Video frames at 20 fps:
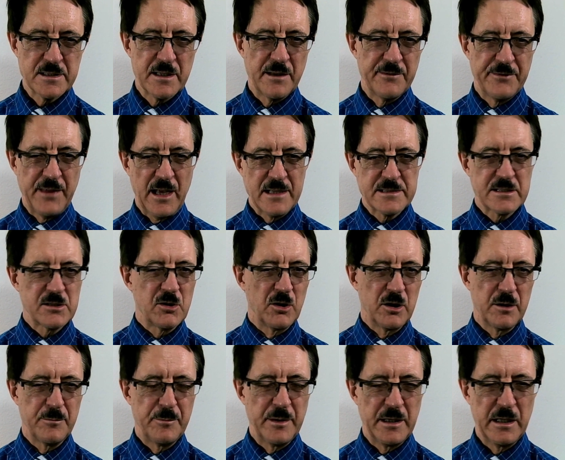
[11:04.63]
that's going to
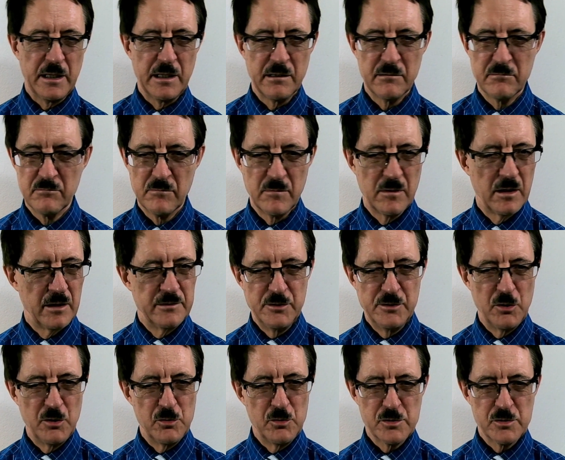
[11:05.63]
be
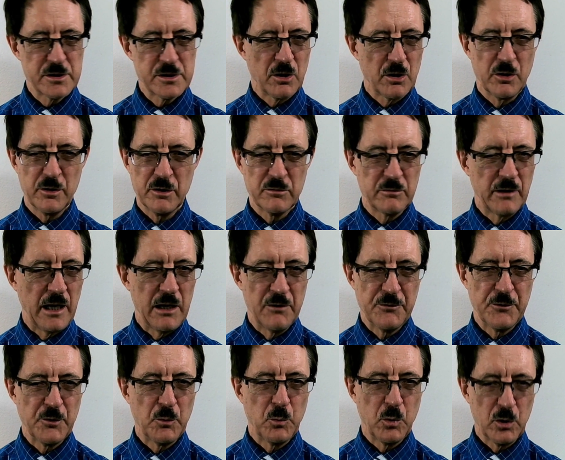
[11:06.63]
news heard around
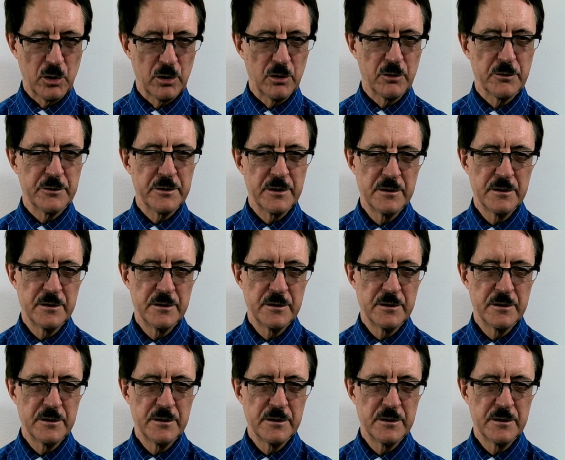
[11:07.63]
the world.